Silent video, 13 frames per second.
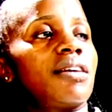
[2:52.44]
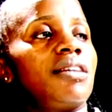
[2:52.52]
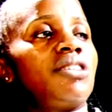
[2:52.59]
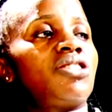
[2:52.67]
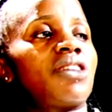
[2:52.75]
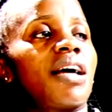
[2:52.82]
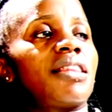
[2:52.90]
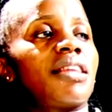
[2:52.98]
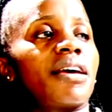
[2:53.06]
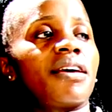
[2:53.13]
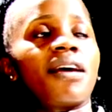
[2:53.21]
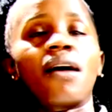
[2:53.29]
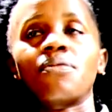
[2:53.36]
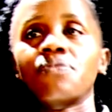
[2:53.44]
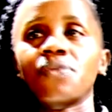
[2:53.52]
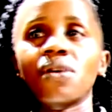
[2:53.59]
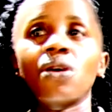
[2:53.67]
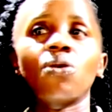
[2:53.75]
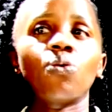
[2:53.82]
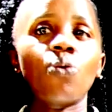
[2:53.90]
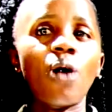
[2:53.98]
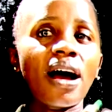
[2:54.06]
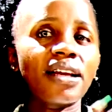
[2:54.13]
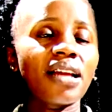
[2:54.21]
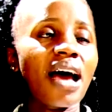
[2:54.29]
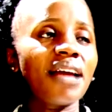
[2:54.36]
each other here.
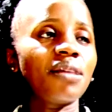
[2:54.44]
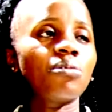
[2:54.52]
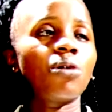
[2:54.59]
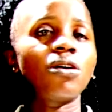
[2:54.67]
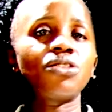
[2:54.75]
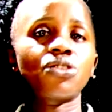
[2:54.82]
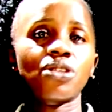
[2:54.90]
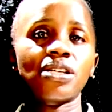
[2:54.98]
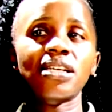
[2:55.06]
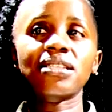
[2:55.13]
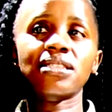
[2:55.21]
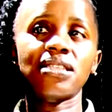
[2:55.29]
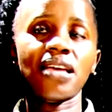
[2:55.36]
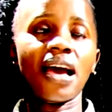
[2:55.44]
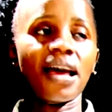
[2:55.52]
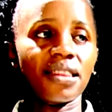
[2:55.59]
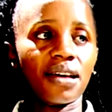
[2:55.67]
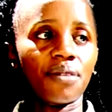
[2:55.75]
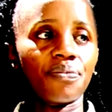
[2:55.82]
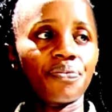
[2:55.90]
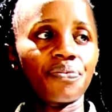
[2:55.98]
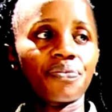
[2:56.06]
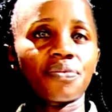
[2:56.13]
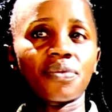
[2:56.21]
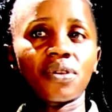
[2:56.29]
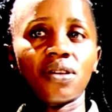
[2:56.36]
One animal tricks the other.
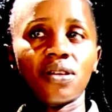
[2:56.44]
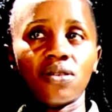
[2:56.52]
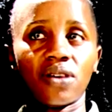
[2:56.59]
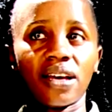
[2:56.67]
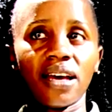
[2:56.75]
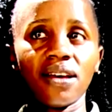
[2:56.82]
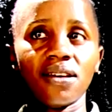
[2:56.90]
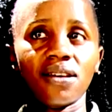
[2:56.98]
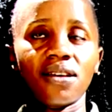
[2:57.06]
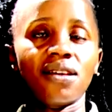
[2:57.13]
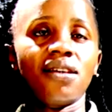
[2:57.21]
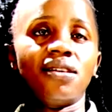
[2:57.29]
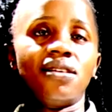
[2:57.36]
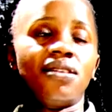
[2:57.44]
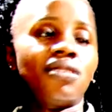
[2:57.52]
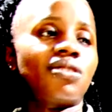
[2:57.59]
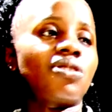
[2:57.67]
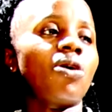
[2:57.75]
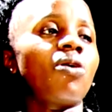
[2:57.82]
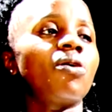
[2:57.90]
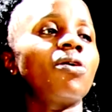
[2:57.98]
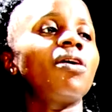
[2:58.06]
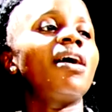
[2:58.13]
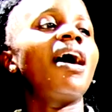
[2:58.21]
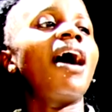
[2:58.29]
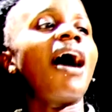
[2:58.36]
Okay?
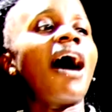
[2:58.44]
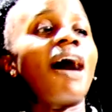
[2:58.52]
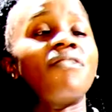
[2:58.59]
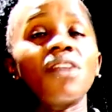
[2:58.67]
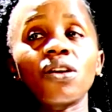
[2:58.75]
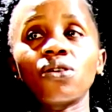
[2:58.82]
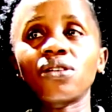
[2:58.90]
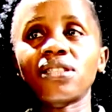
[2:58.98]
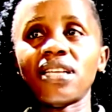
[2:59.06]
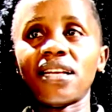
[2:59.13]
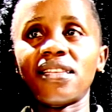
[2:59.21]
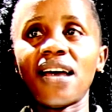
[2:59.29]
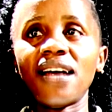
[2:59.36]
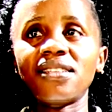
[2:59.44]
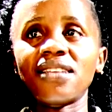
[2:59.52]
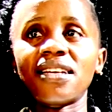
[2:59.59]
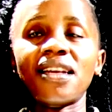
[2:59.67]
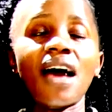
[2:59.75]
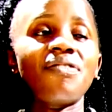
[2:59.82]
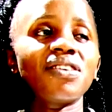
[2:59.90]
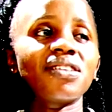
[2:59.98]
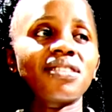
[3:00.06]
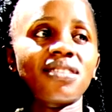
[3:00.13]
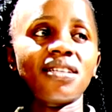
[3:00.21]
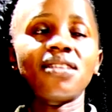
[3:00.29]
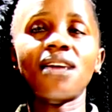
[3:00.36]
So, having looked at that and
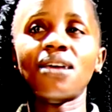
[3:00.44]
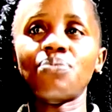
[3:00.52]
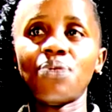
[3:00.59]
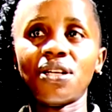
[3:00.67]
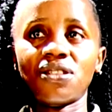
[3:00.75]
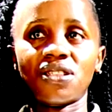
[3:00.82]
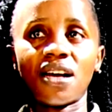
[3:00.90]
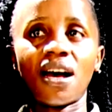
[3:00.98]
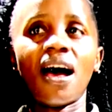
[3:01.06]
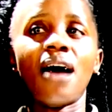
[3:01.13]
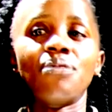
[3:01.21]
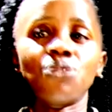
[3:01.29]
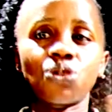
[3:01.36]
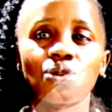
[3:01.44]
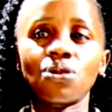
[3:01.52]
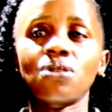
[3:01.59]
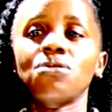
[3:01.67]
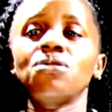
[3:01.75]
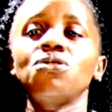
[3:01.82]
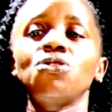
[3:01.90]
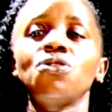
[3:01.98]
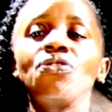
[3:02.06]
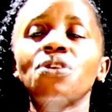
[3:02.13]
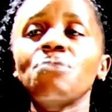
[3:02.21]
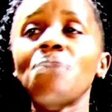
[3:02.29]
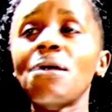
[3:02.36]
having seen that picture, I'm sure
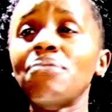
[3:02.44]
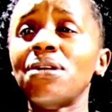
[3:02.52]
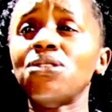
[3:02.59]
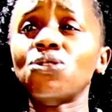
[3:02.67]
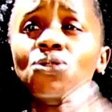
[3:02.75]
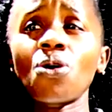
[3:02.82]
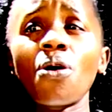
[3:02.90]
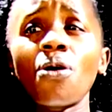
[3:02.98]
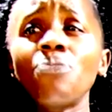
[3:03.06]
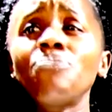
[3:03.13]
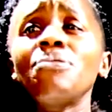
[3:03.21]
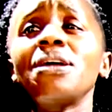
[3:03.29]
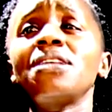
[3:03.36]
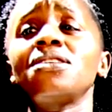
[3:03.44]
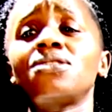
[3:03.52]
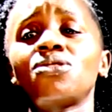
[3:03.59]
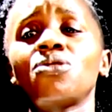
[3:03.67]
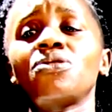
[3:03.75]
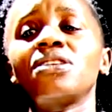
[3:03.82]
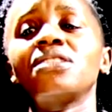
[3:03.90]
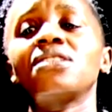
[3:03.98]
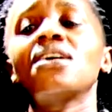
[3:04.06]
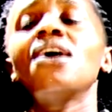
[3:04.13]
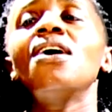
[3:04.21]
you've remembered so many stories